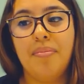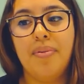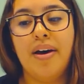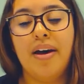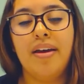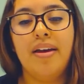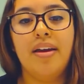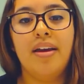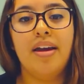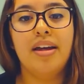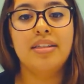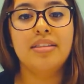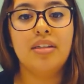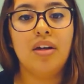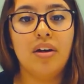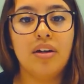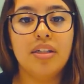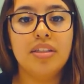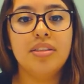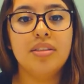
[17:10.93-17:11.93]
but as
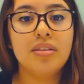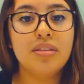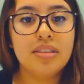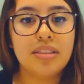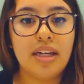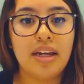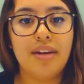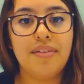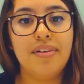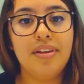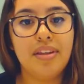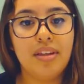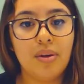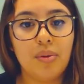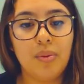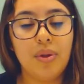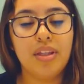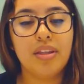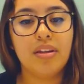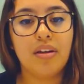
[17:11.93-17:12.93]
long as you say
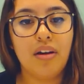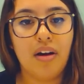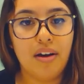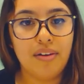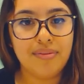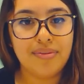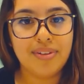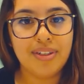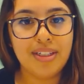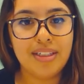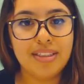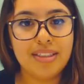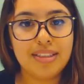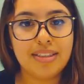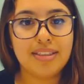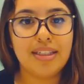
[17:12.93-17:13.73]
everything with confidence,